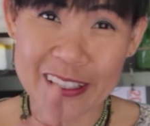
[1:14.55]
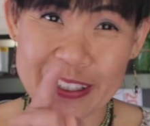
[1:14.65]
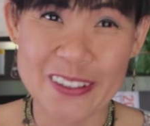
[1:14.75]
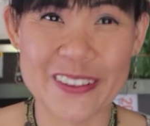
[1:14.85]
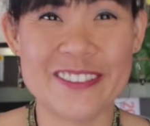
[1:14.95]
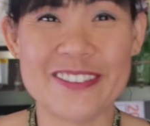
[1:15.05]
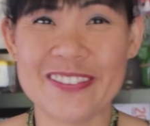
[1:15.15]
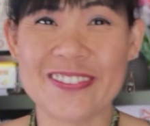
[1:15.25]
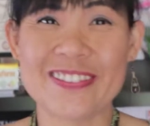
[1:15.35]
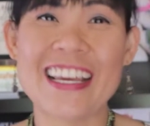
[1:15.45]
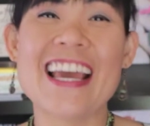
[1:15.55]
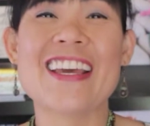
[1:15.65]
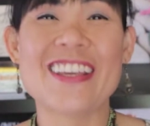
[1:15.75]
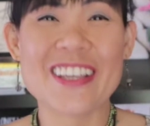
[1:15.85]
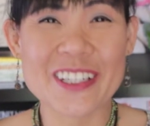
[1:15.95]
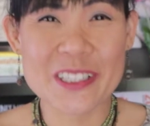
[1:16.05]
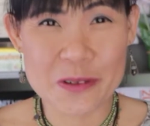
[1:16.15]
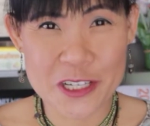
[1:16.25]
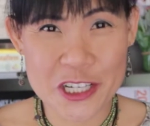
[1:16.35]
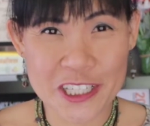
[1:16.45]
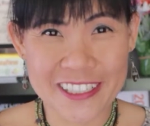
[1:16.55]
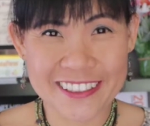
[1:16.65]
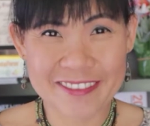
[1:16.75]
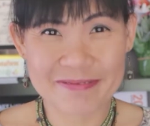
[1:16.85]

you. Here's Richard.